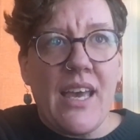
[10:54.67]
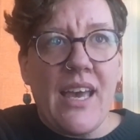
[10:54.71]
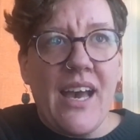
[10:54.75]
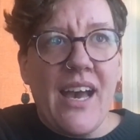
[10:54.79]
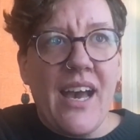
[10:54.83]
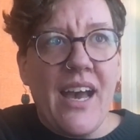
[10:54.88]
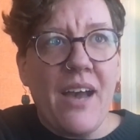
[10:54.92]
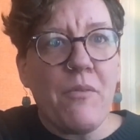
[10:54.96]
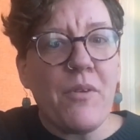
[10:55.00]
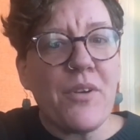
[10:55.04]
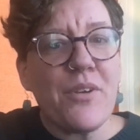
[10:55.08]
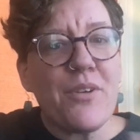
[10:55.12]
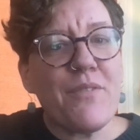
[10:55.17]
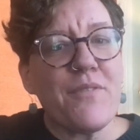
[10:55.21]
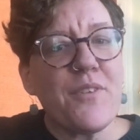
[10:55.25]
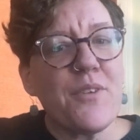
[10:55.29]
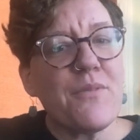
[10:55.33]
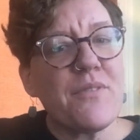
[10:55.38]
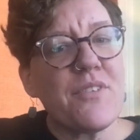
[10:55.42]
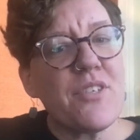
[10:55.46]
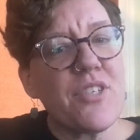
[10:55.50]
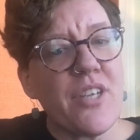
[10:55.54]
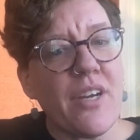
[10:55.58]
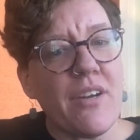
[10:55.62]
wonder if you
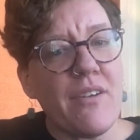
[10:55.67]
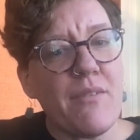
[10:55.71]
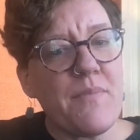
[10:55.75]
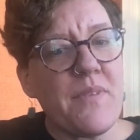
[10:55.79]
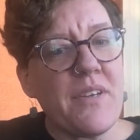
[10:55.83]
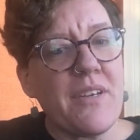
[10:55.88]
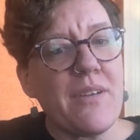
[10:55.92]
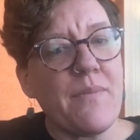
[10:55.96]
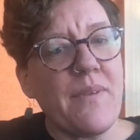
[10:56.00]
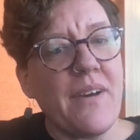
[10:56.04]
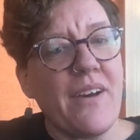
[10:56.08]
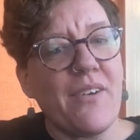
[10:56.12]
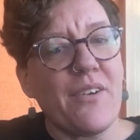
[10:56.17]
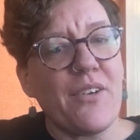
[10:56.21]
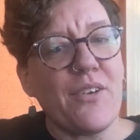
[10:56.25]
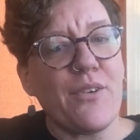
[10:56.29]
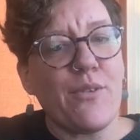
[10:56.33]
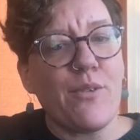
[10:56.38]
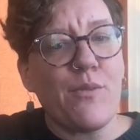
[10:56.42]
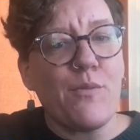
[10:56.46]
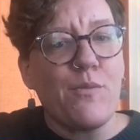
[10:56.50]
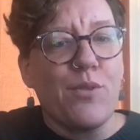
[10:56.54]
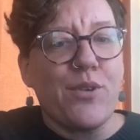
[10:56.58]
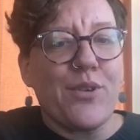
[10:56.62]
would share a bit about
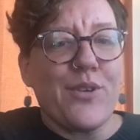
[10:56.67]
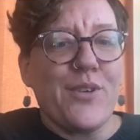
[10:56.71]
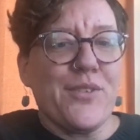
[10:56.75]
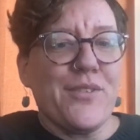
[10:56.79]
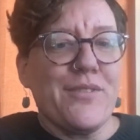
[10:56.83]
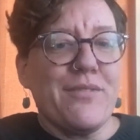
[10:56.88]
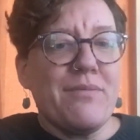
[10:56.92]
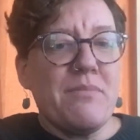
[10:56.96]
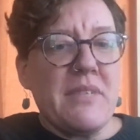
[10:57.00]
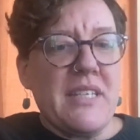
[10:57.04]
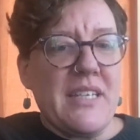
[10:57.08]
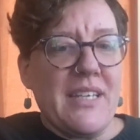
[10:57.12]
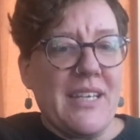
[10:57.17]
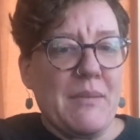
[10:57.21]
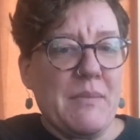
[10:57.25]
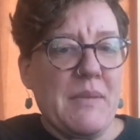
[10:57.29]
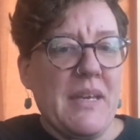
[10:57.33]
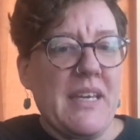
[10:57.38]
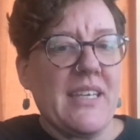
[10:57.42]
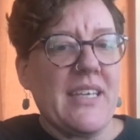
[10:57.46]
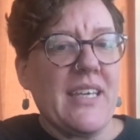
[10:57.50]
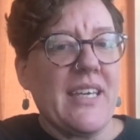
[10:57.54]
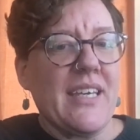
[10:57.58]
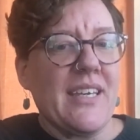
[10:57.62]
your world of meaning
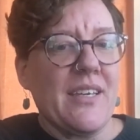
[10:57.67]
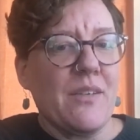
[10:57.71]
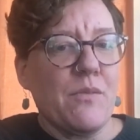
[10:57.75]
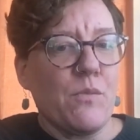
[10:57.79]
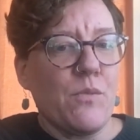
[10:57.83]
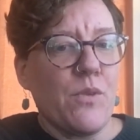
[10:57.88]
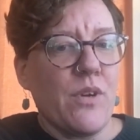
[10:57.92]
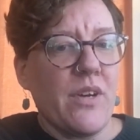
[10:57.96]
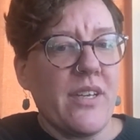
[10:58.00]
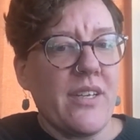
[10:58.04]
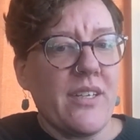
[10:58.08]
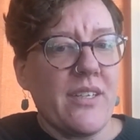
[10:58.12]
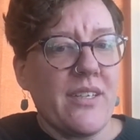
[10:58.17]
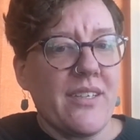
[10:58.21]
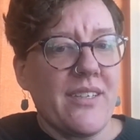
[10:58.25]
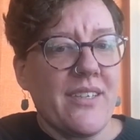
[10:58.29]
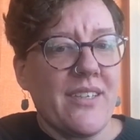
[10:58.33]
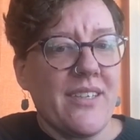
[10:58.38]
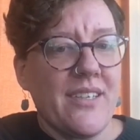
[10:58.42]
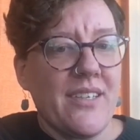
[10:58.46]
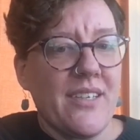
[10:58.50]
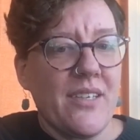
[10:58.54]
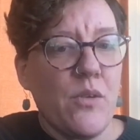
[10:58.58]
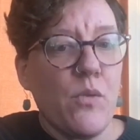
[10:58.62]
making and what
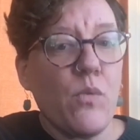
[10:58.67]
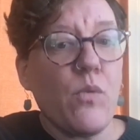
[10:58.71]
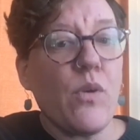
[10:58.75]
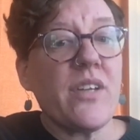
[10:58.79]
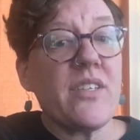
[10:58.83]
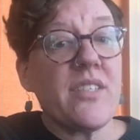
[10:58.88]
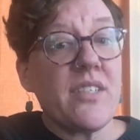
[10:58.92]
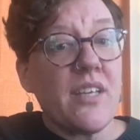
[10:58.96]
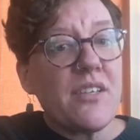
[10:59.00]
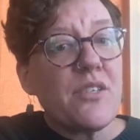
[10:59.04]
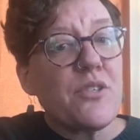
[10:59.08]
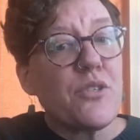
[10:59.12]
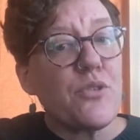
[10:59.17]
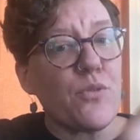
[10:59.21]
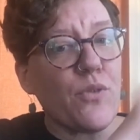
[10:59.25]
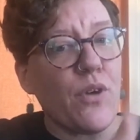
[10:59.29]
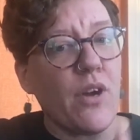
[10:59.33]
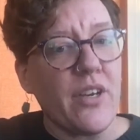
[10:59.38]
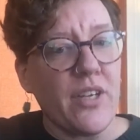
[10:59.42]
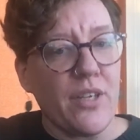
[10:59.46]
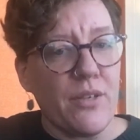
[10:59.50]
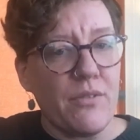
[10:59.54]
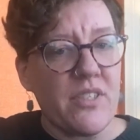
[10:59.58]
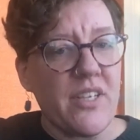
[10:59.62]
does
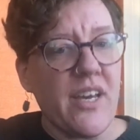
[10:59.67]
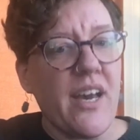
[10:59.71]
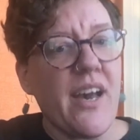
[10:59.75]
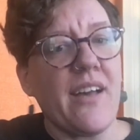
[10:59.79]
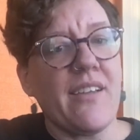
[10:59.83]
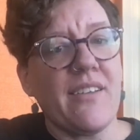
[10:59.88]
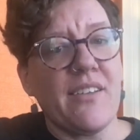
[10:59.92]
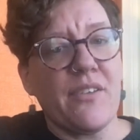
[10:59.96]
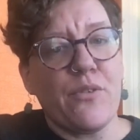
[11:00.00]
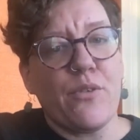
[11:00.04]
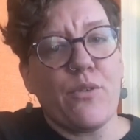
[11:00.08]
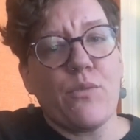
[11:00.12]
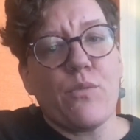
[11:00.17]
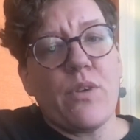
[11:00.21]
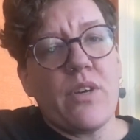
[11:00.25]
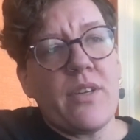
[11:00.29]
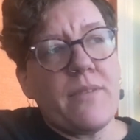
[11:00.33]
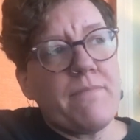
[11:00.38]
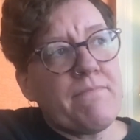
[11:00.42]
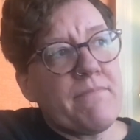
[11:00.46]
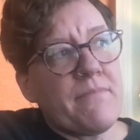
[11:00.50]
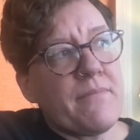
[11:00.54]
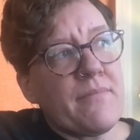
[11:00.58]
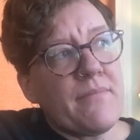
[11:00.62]
draw you to Helen, or
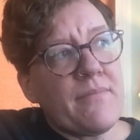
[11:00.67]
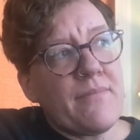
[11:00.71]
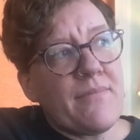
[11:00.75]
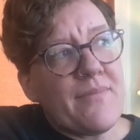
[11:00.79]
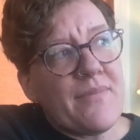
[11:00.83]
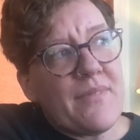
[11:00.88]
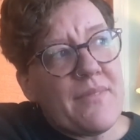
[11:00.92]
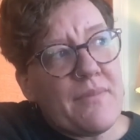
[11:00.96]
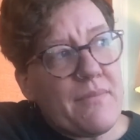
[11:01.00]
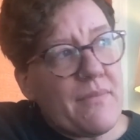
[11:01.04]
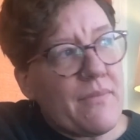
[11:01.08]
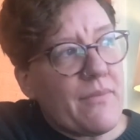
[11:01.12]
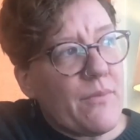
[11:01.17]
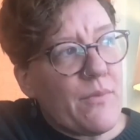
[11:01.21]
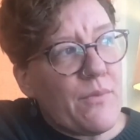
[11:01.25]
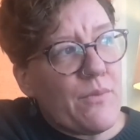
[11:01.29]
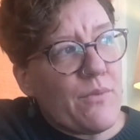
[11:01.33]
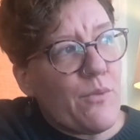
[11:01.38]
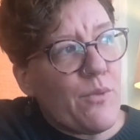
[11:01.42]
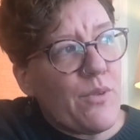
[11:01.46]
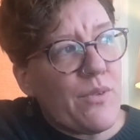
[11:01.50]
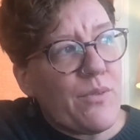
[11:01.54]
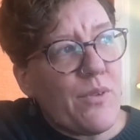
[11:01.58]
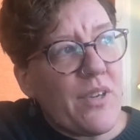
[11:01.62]
what
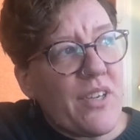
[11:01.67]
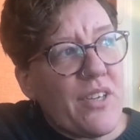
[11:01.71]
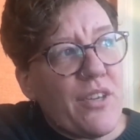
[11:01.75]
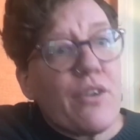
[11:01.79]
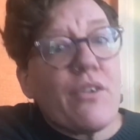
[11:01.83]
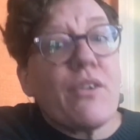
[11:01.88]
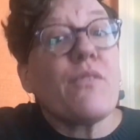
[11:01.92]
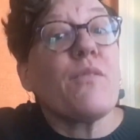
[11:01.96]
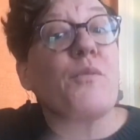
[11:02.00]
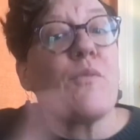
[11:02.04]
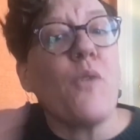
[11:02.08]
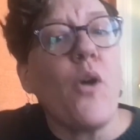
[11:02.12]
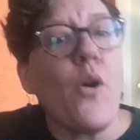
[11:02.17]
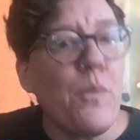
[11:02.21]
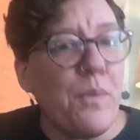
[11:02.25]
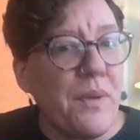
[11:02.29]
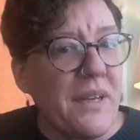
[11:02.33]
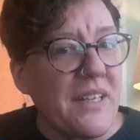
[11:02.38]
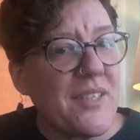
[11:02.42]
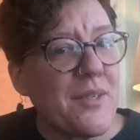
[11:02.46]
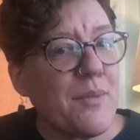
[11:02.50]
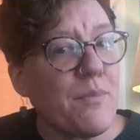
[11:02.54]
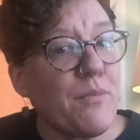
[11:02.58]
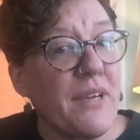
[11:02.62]
you're
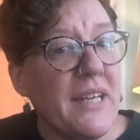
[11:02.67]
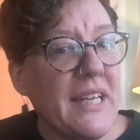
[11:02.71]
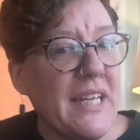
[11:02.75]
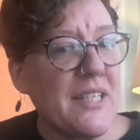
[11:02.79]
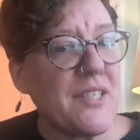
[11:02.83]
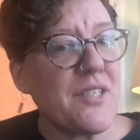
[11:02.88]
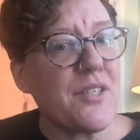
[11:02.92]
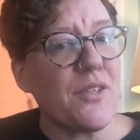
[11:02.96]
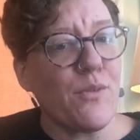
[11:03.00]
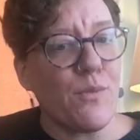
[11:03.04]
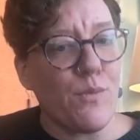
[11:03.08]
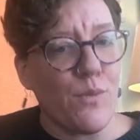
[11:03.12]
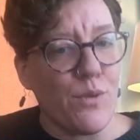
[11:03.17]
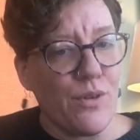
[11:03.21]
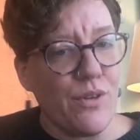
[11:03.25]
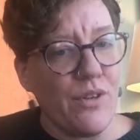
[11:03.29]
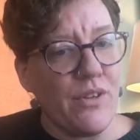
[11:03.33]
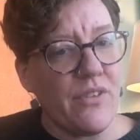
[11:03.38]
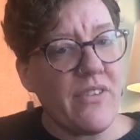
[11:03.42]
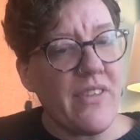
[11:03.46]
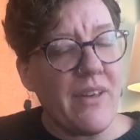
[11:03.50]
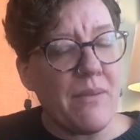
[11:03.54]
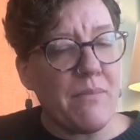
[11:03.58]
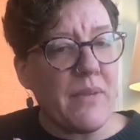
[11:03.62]
hoping to bring into the
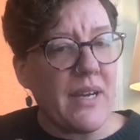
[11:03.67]
world that